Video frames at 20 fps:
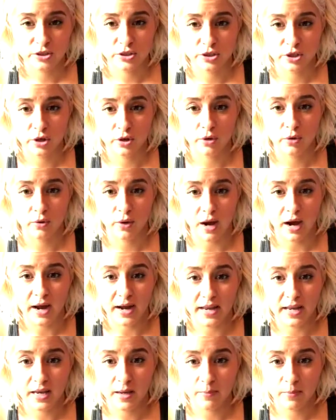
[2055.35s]
So
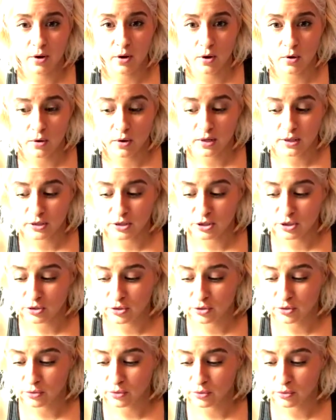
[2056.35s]
I am going
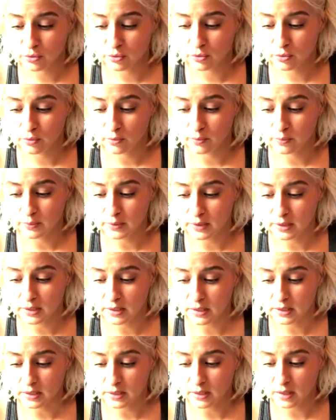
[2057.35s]
to
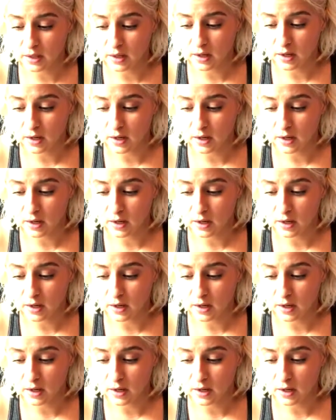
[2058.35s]
be